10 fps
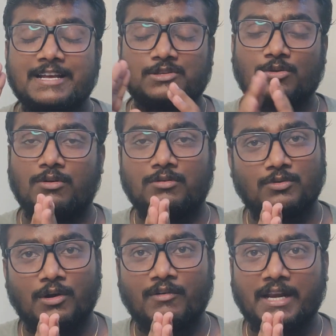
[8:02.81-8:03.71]
So
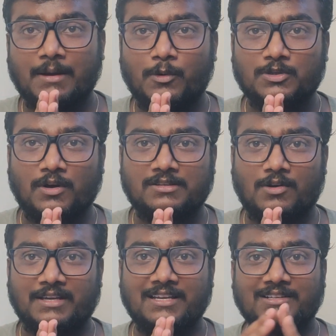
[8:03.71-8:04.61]
don't worry about choice
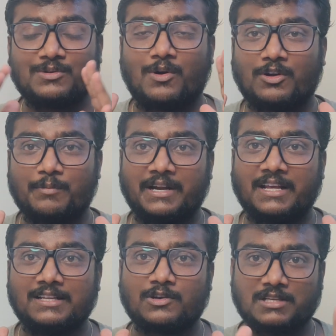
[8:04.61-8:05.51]
locking. So
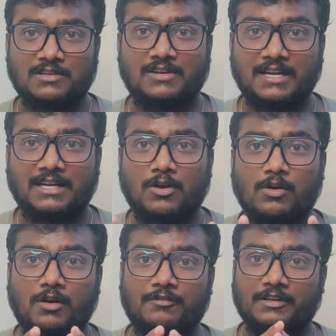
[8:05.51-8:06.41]
automatically choices will get
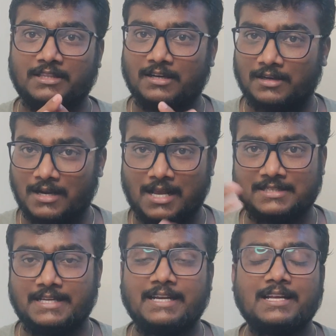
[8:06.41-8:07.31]
locked after the
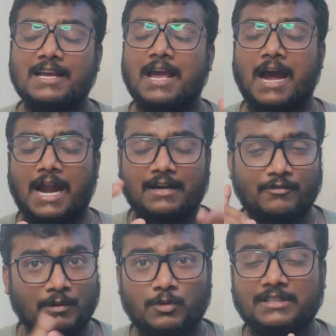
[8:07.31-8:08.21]
last date.
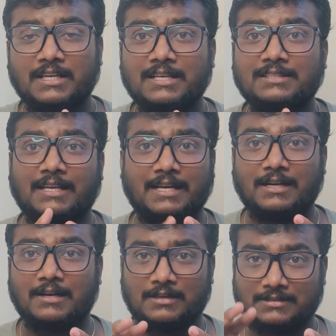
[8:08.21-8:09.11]
And one more thing is,
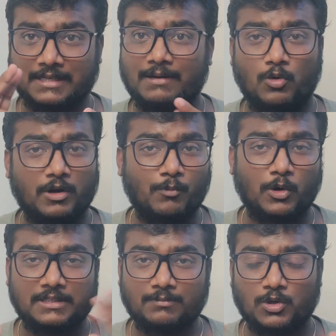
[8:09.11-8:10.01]
second
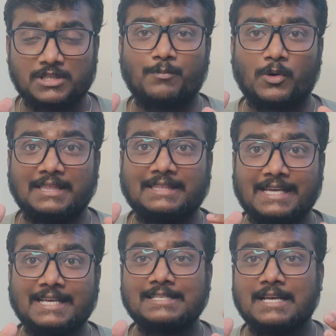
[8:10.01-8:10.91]
most important
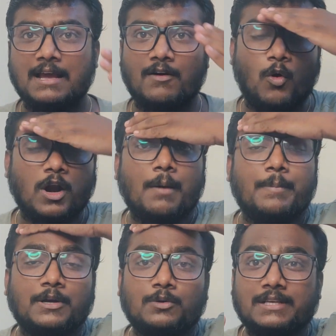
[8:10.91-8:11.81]
thing is, what
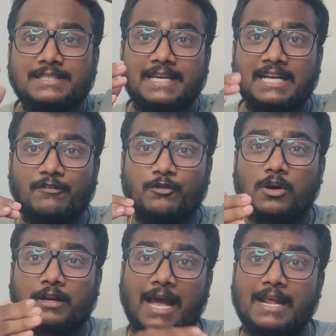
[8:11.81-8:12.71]
happened to the seat if you
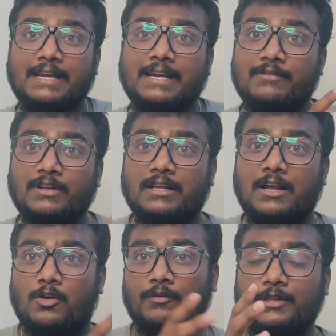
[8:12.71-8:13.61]
are carrying it
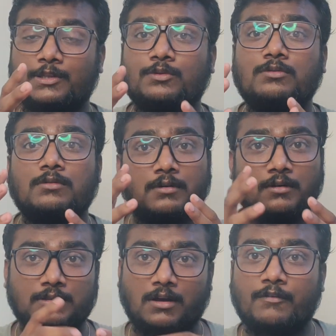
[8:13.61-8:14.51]
along with you
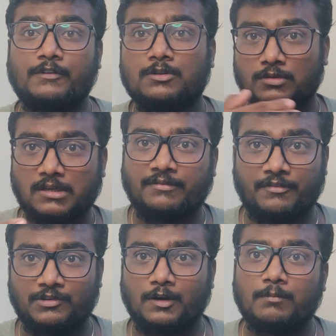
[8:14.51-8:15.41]
after josaa
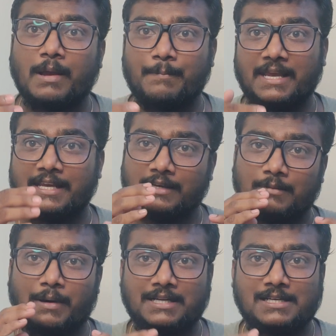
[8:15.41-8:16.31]
fifth round by
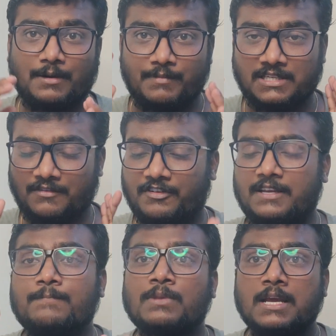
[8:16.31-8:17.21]
paying partial admission
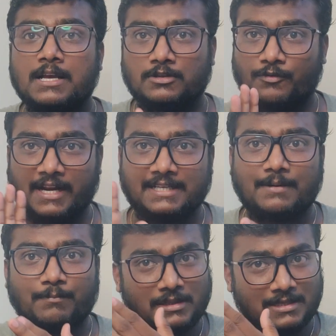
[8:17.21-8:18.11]
fee? So for
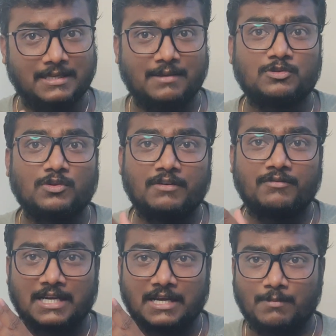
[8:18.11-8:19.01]
example, the same student
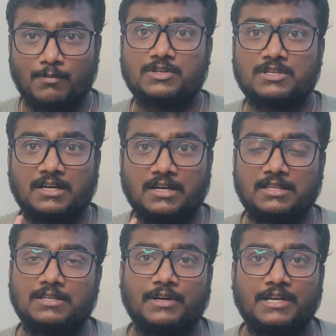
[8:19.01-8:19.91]
which I demonstrated
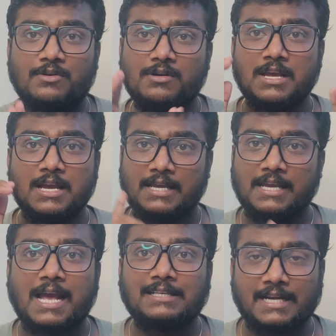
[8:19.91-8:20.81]
in this video,
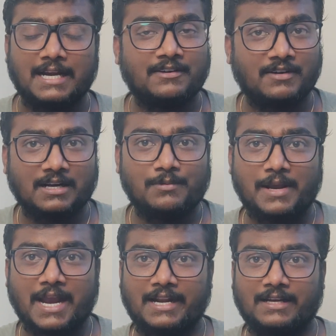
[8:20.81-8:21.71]
he has NIT Warangal
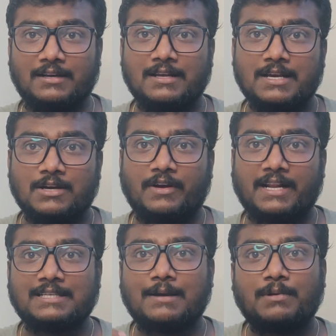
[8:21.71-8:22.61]
Mechanical. For
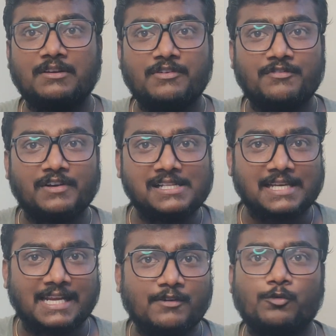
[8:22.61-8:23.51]
example, if he fills
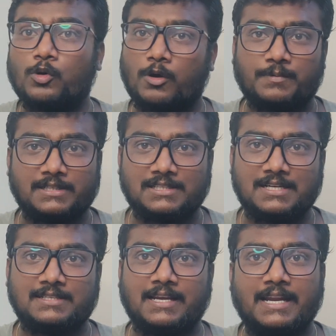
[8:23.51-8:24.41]
any four options,
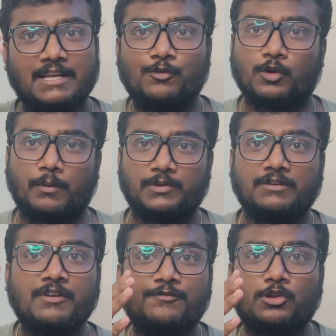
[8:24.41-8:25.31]
let's say any four
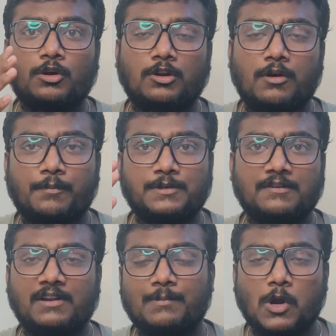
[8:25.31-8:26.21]
option, fifth
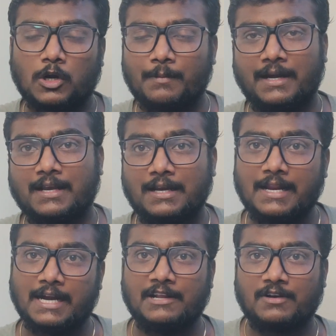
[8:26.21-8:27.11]
option will be
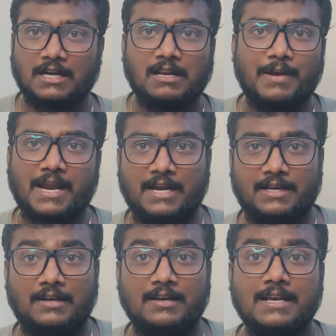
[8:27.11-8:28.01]
automatically NIT Warangal
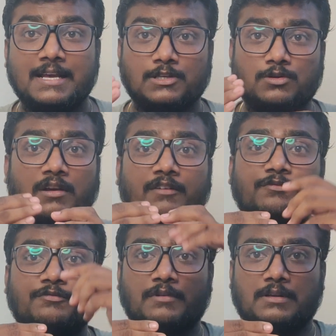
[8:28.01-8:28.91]
Mechanical. So
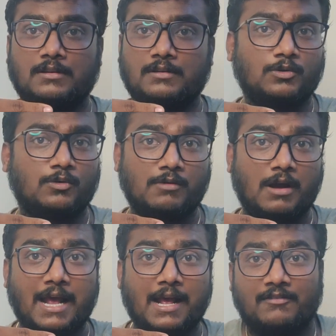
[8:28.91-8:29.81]

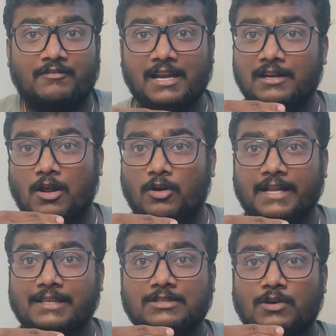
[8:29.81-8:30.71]
while
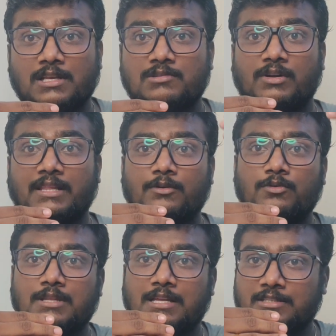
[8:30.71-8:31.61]
allotting the choices, what they
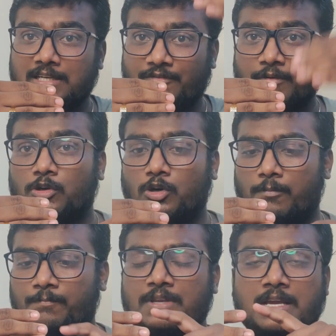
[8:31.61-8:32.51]
do, they check from the
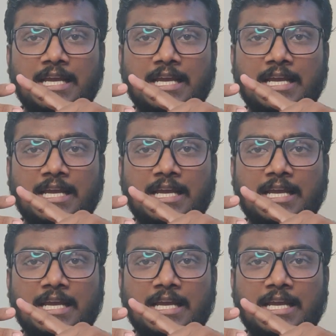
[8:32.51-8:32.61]
top.